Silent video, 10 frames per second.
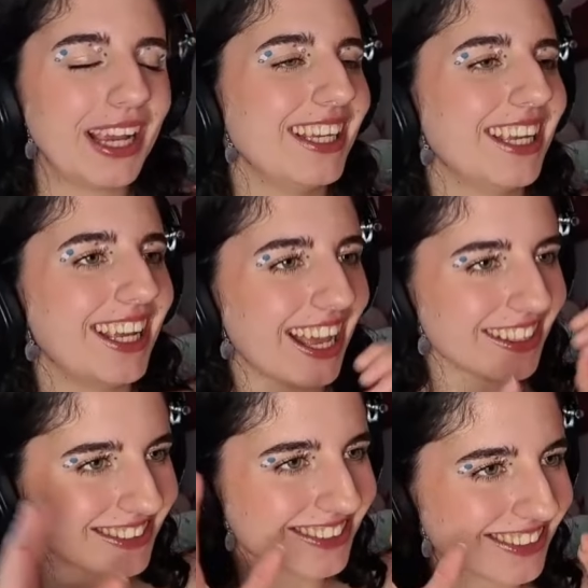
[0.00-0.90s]
He
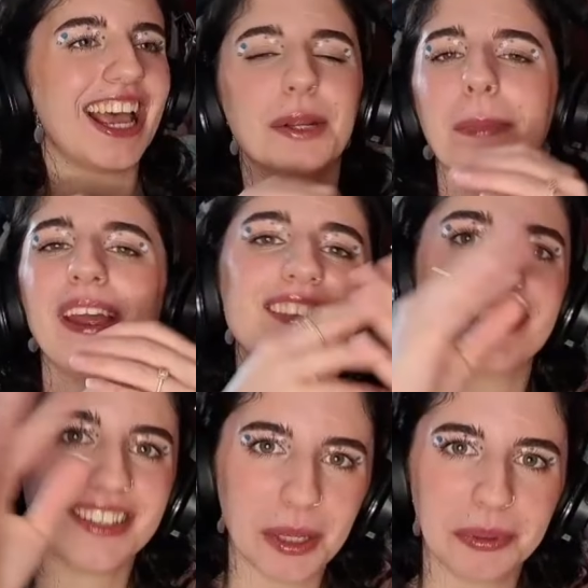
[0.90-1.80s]
has an
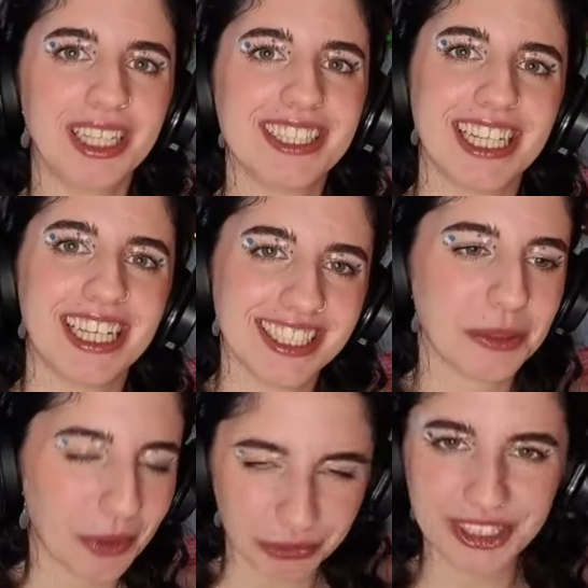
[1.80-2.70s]
amazing ability to
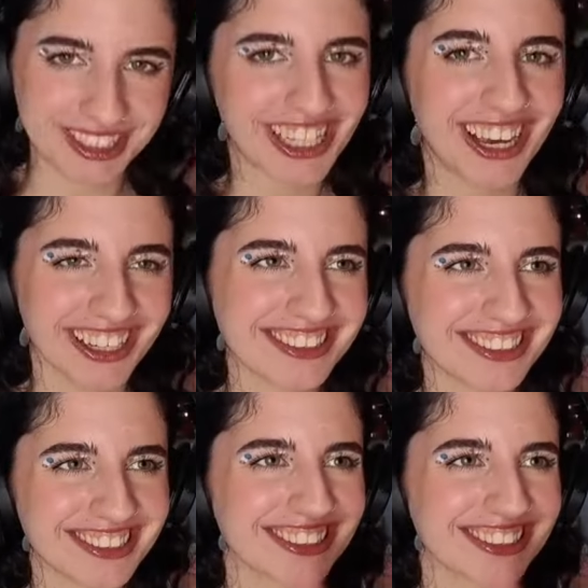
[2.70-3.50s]
multitask.